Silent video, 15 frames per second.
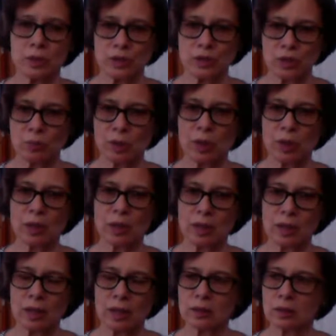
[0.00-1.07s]

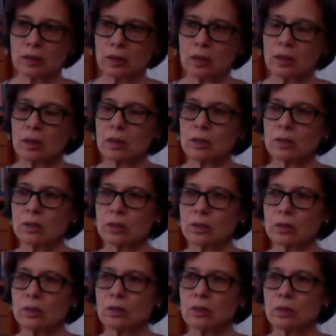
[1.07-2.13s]
respond
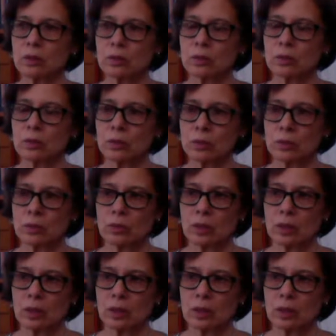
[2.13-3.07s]
to you,